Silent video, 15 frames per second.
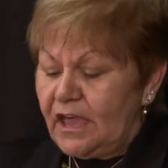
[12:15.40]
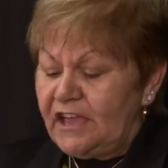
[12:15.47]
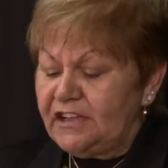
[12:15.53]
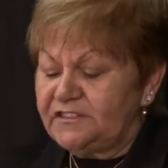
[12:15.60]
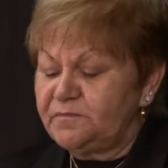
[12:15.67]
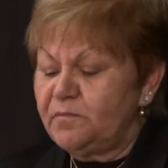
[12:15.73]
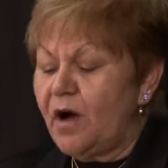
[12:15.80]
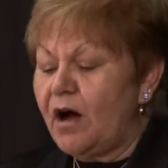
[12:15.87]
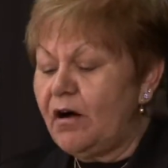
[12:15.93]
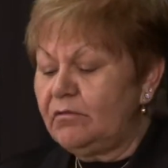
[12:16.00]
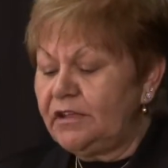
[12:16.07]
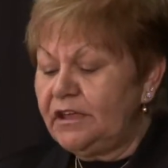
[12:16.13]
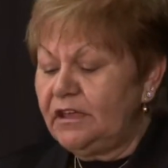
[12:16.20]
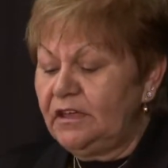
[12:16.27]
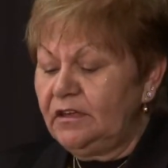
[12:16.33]
As
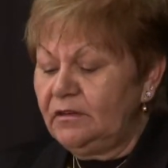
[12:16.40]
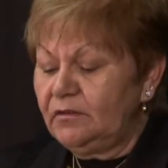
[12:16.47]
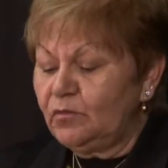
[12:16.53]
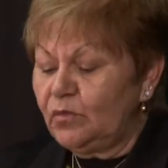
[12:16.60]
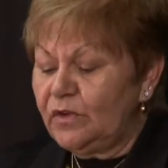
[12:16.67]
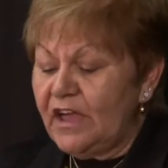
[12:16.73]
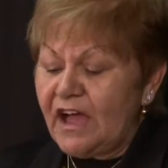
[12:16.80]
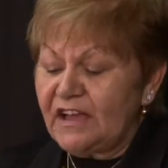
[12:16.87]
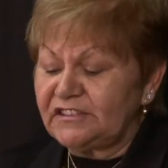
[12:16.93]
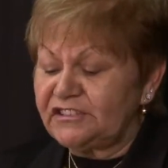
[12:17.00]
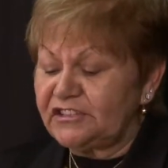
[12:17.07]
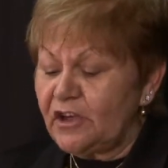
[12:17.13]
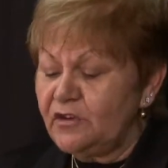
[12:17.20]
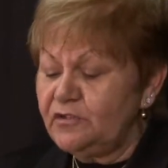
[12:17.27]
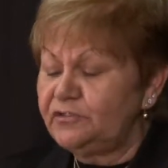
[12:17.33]
Māori, we are
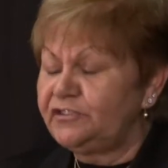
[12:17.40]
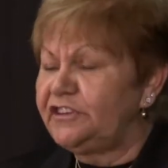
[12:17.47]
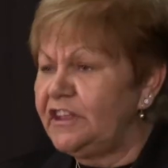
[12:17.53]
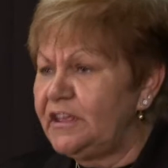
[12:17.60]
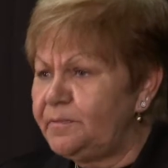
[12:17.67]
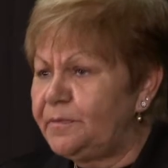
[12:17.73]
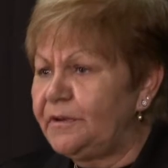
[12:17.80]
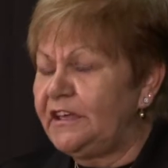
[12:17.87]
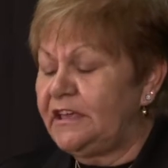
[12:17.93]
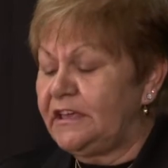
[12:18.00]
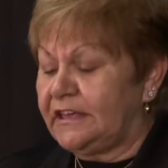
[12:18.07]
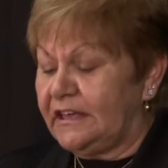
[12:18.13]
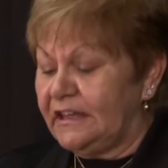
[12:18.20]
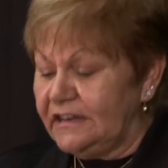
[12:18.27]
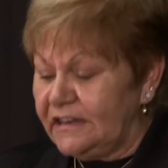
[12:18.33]
so deeply
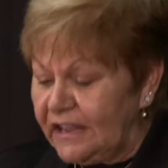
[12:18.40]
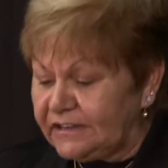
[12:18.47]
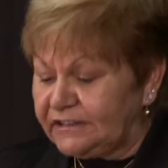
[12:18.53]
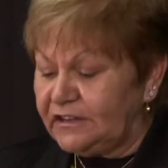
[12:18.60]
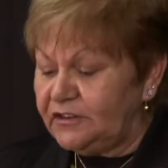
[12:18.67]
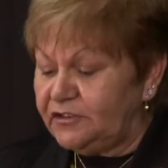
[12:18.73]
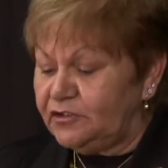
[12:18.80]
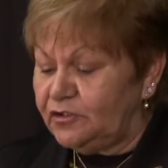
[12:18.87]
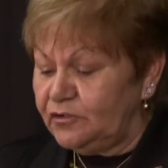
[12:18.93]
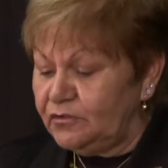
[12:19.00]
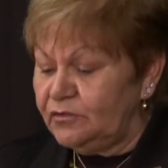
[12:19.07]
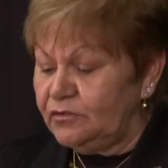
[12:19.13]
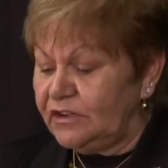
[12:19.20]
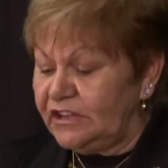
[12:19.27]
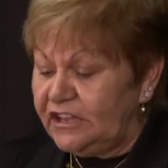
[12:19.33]
connected
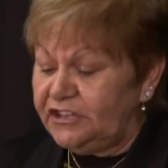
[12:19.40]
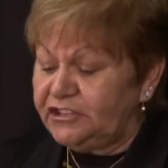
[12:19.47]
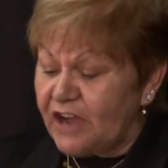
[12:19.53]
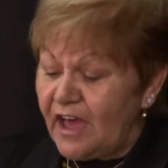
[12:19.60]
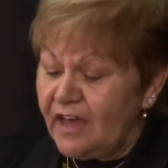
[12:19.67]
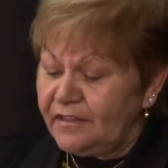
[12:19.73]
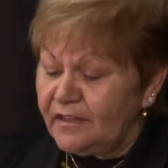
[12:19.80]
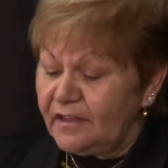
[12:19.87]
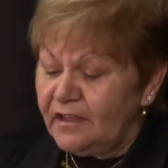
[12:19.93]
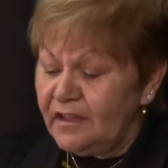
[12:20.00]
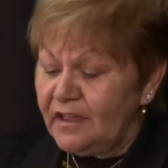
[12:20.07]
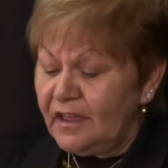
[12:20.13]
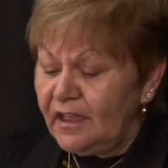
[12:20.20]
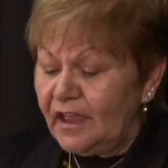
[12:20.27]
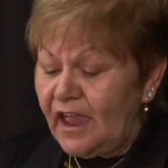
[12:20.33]
to each other
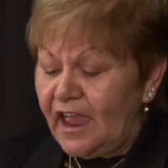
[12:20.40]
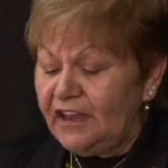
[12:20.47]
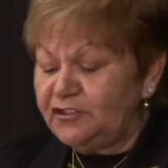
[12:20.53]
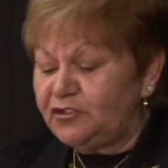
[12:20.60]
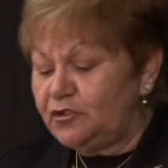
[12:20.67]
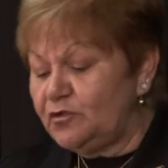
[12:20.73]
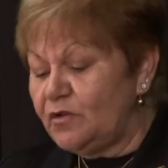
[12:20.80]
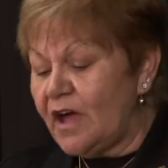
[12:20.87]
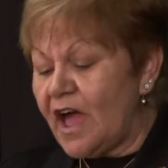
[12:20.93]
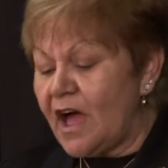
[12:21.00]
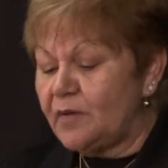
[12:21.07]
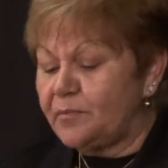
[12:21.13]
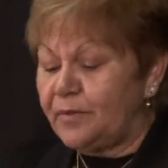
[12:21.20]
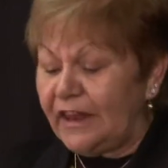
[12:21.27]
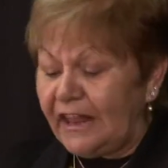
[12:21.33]
and to
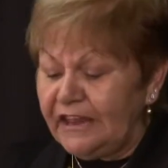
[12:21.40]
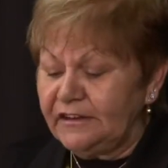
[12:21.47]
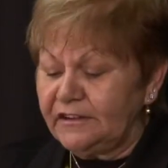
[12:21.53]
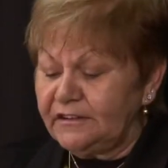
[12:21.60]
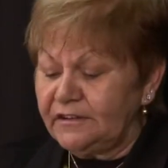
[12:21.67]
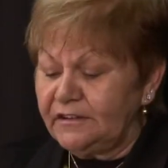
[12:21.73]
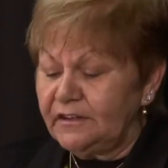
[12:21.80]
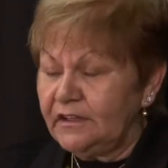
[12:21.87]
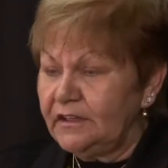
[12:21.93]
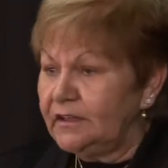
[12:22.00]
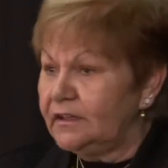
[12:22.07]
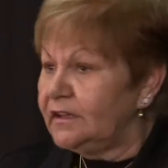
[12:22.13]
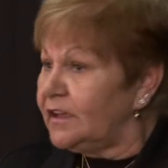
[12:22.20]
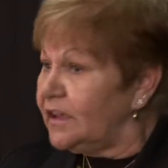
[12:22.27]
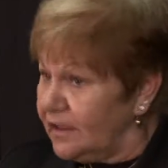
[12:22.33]
our planet,
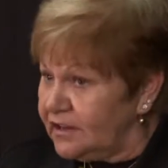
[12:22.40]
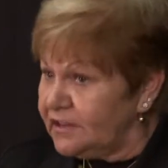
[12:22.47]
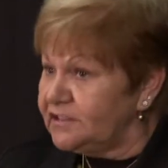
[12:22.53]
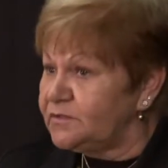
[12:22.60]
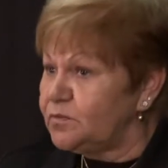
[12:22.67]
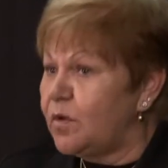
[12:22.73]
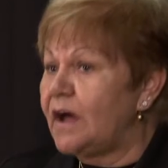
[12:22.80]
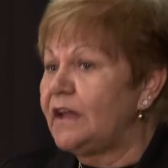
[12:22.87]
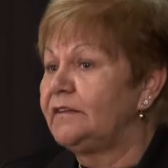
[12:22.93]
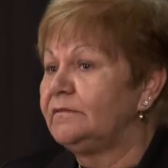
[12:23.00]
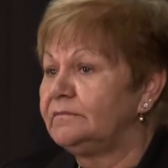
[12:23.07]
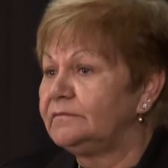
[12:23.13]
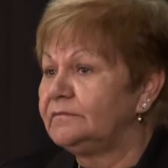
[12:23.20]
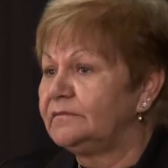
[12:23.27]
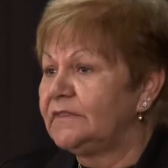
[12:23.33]
it is
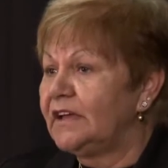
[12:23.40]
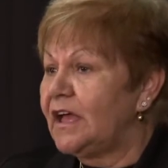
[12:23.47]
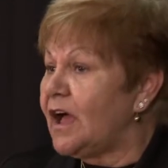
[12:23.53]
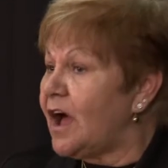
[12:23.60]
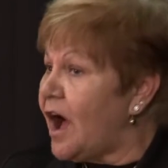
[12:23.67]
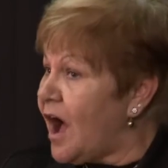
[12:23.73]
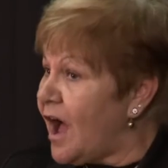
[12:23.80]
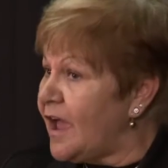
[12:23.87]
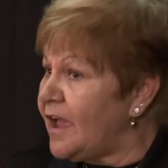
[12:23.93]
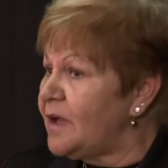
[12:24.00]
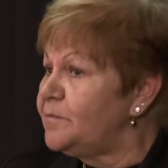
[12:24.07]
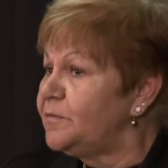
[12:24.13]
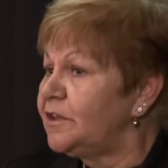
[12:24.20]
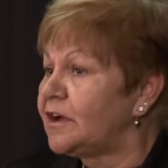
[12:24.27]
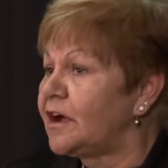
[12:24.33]
one. I
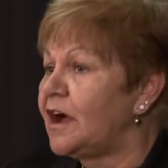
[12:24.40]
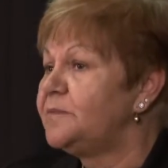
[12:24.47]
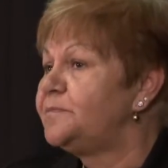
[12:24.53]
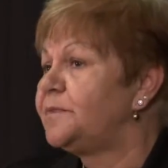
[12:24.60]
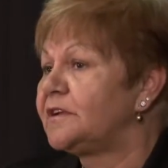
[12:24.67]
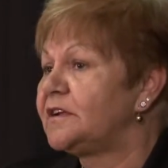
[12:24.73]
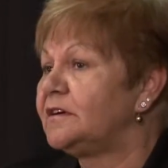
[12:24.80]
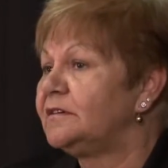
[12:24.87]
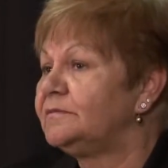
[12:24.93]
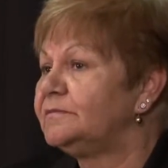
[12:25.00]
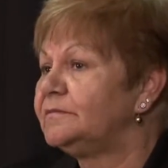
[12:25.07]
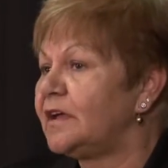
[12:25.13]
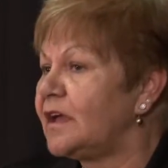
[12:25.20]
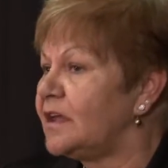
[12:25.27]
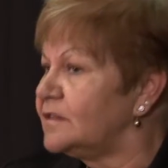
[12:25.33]
am the kaipara,
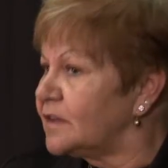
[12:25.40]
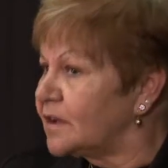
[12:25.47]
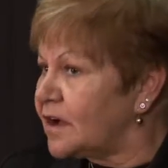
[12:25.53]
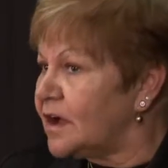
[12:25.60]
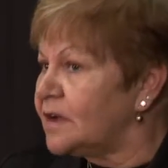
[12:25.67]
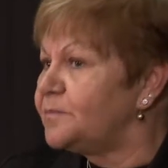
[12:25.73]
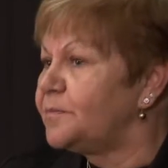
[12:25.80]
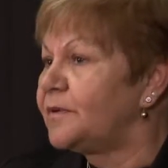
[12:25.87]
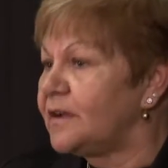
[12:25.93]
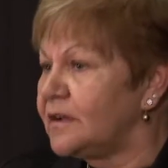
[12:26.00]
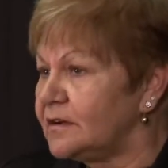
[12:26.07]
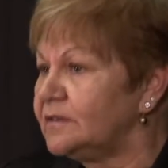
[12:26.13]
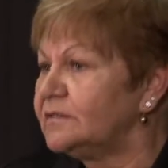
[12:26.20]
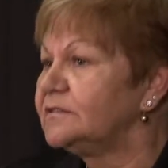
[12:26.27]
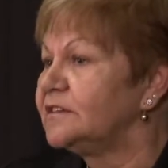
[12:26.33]
and the
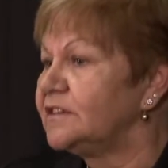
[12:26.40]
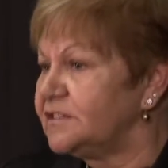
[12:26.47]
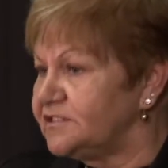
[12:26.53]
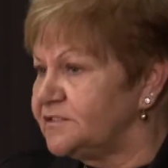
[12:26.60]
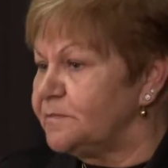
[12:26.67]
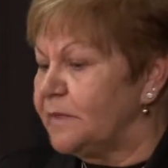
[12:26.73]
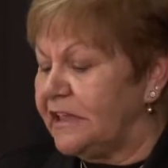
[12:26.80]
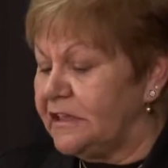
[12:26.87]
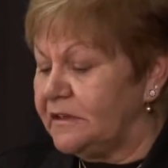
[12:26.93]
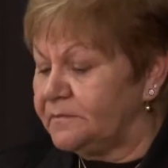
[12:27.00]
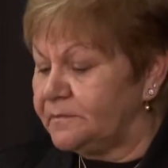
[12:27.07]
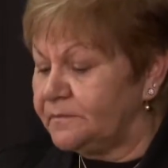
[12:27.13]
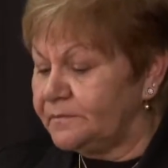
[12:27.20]
kaipara is me.